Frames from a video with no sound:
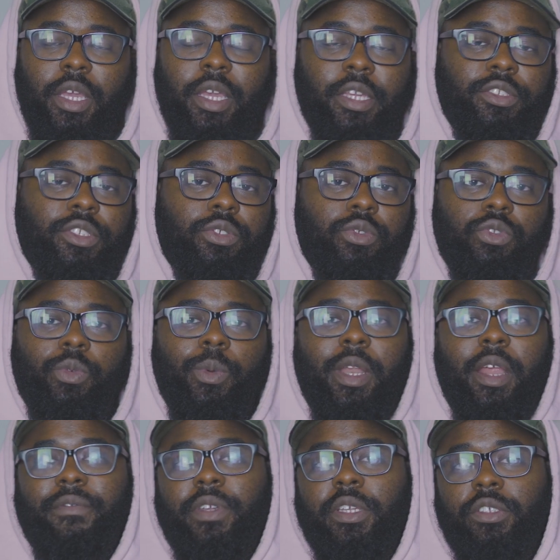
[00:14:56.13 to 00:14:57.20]
and shoots
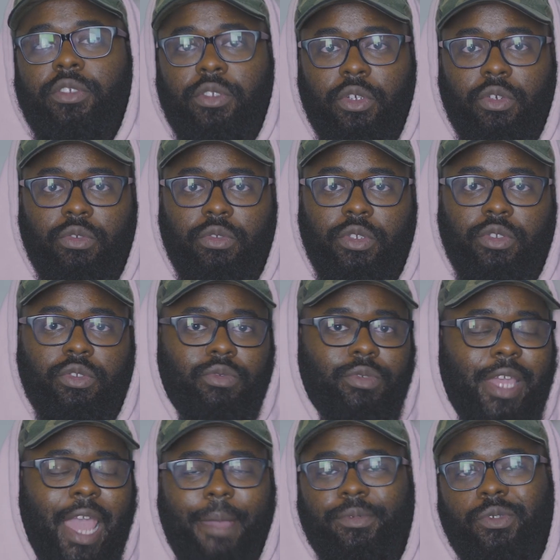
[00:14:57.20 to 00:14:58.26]
whatever he's told to
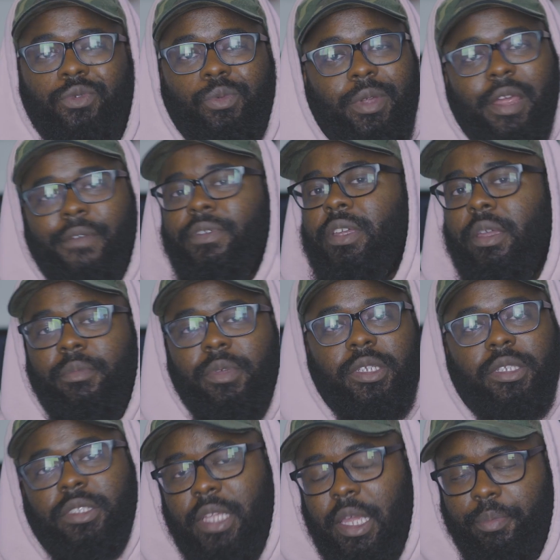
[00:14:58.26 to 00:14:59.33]
shoot, captures whatever
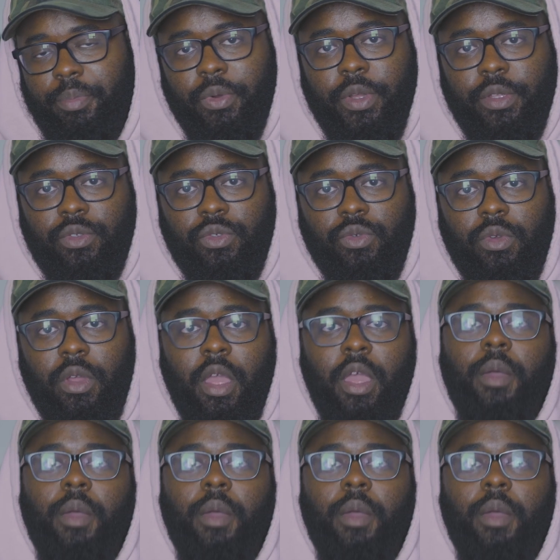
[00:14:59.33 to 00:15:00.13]
images they point to.